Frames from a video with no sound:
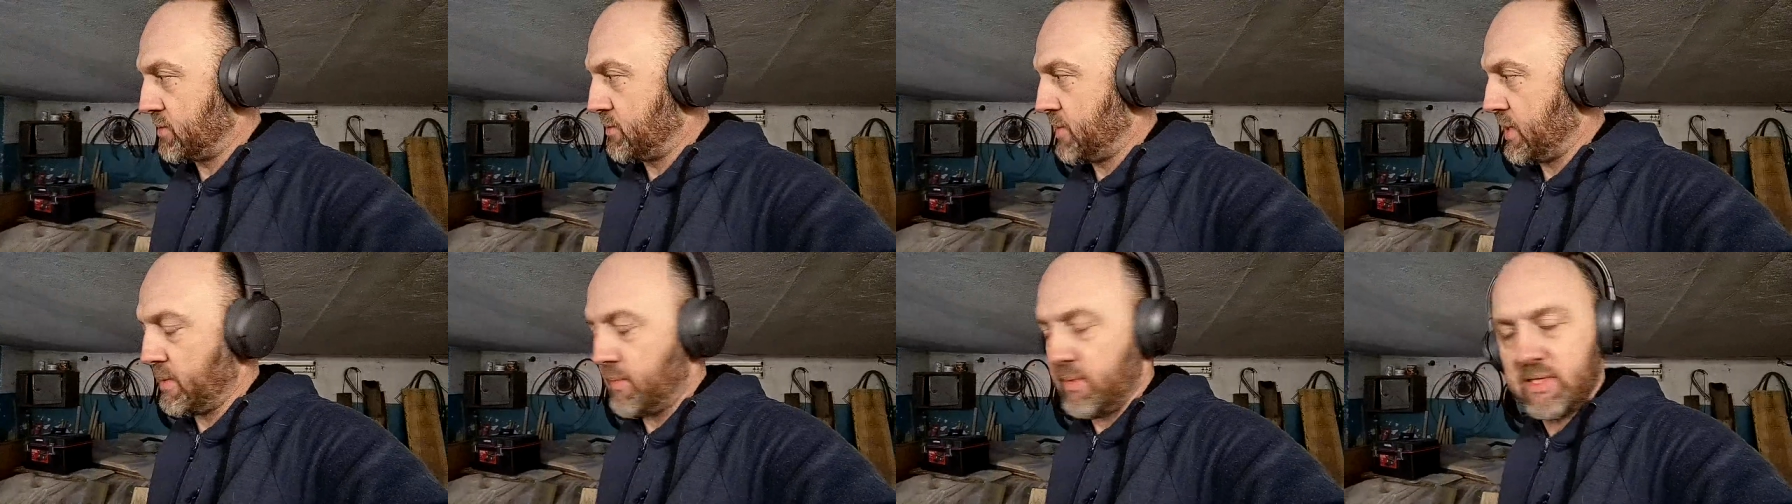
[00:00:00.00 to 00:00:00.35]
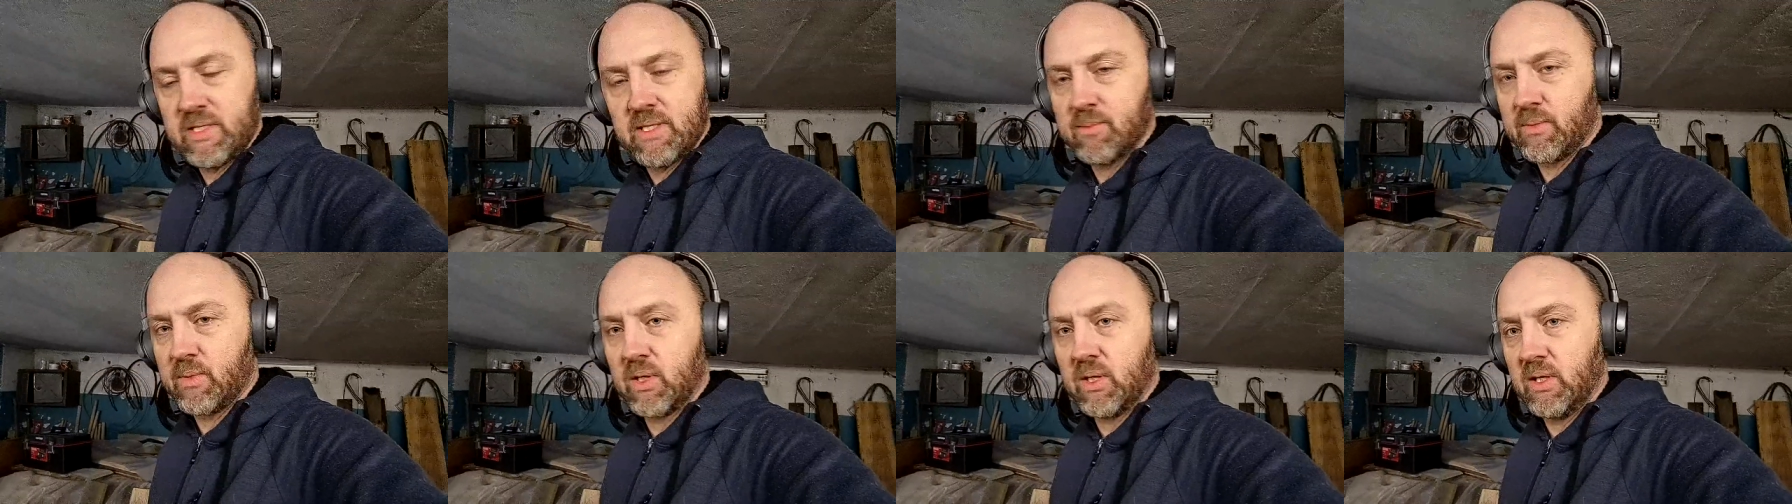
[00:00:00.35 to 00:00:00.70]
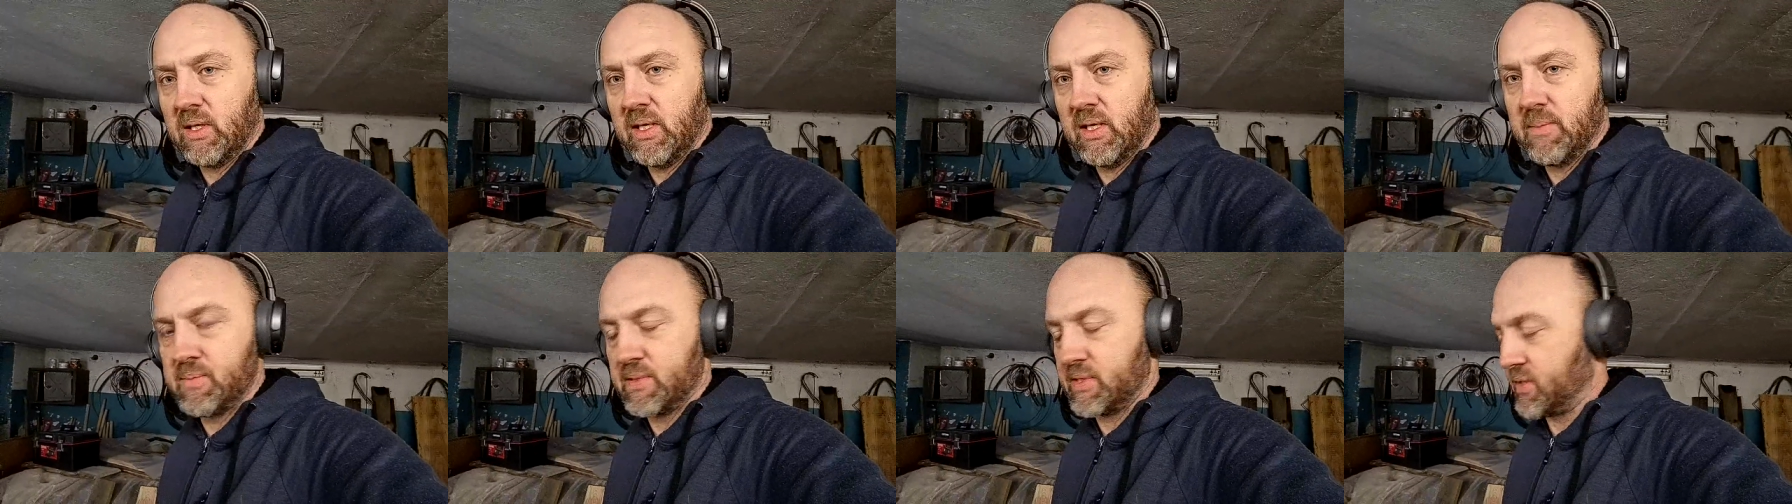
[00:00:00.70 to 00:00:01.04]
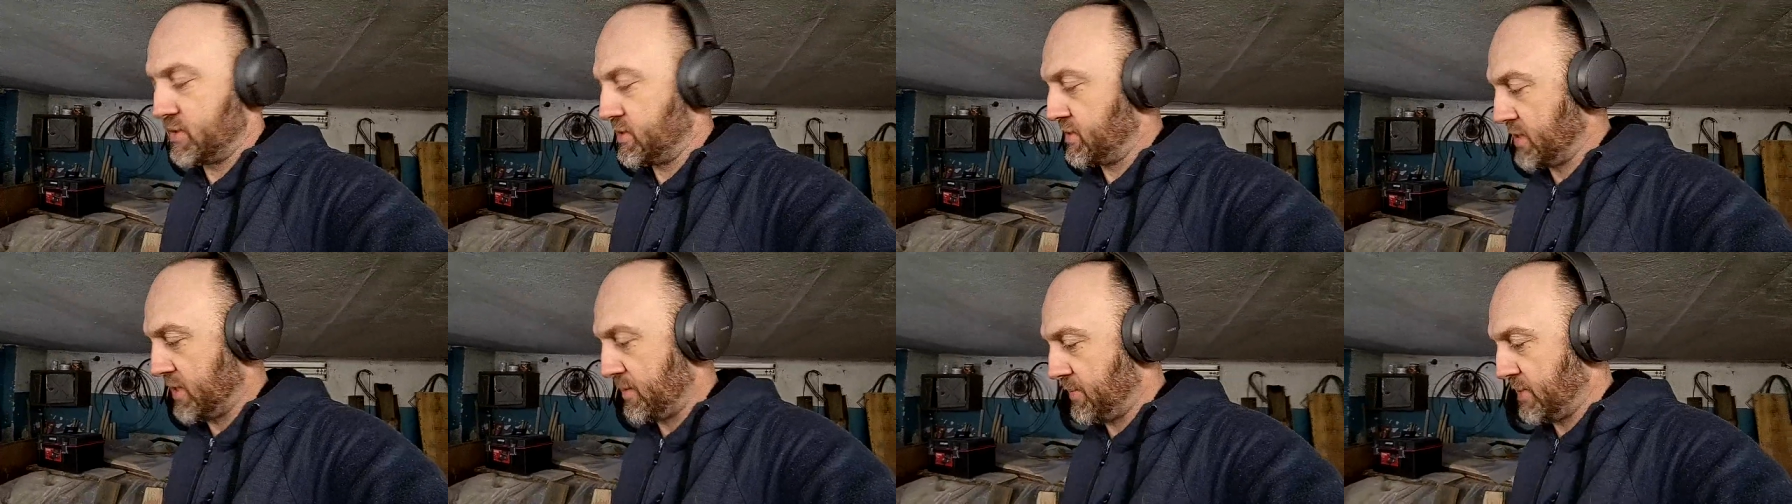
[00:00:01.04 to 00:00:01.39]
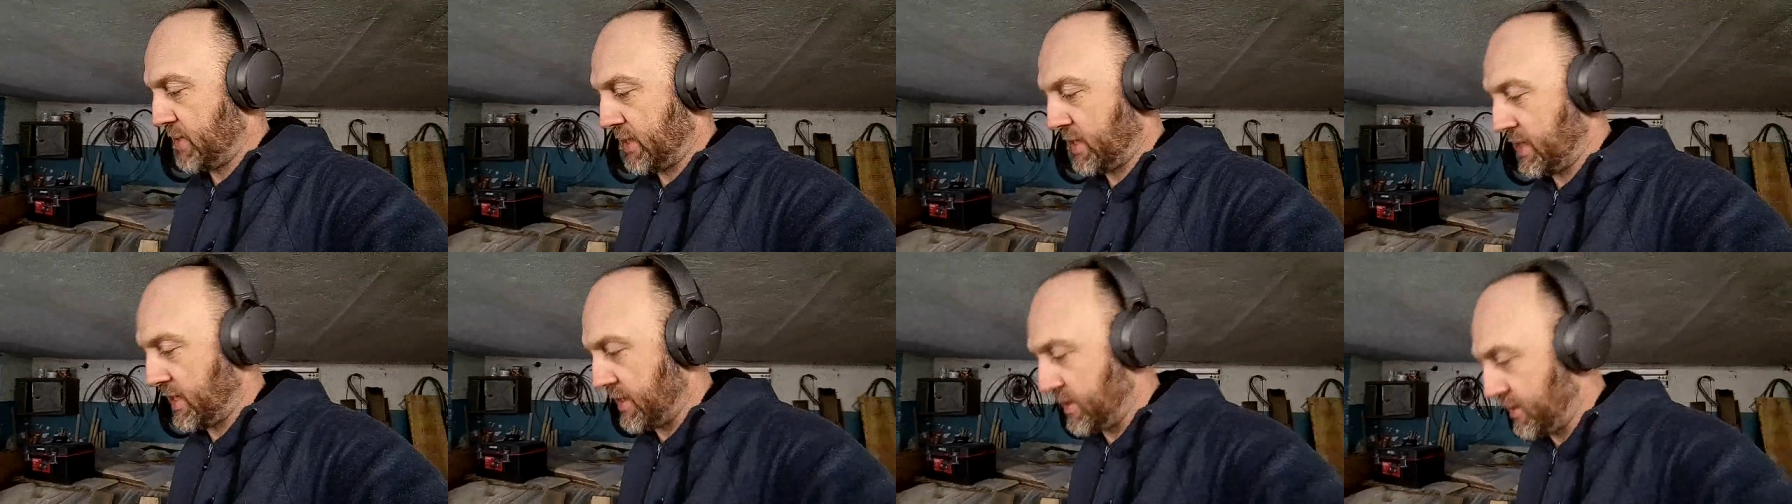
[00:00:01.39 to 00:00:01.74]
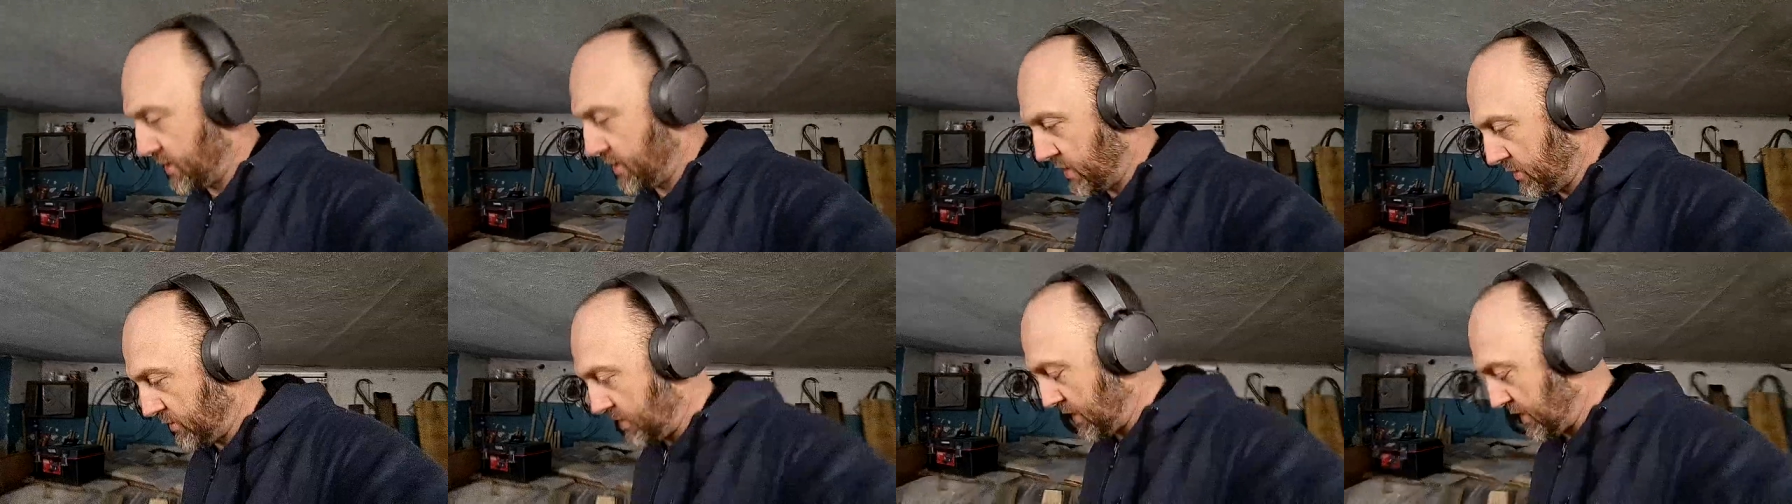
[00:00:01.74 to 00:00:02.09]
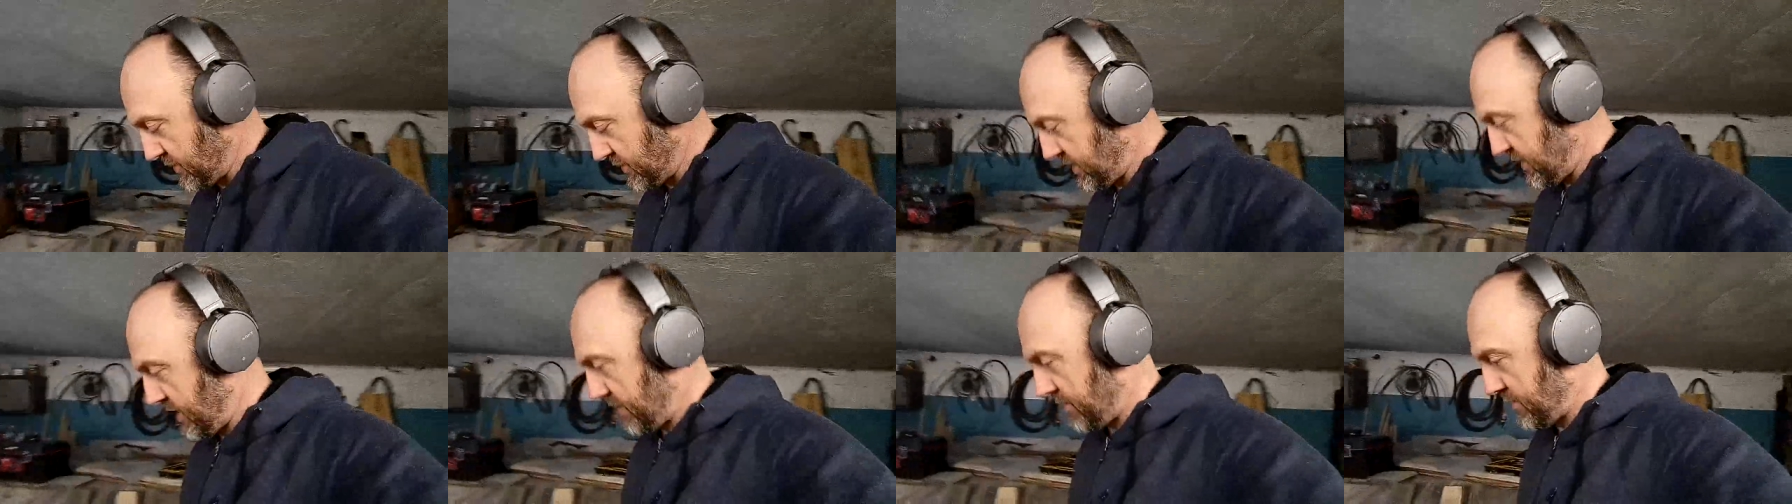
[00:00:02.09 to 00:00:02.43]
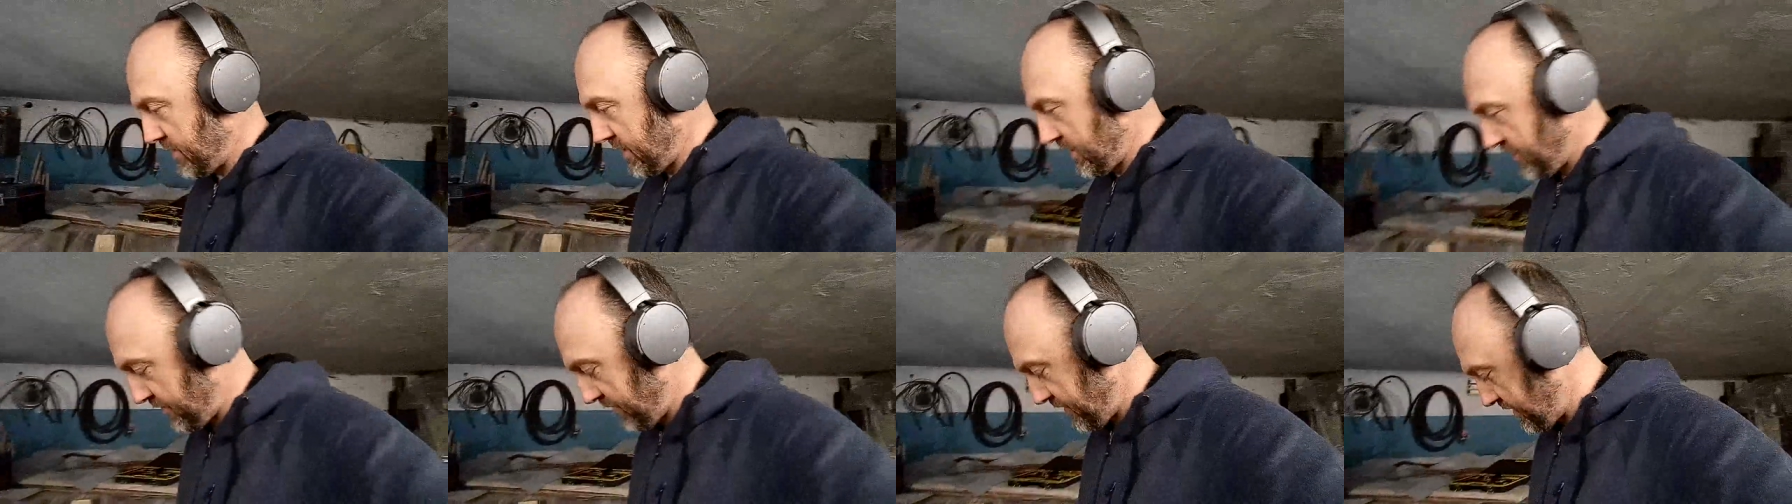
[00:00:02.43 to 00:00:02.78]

or maybe some clips or something. I don't know. I'll, I'll, I'll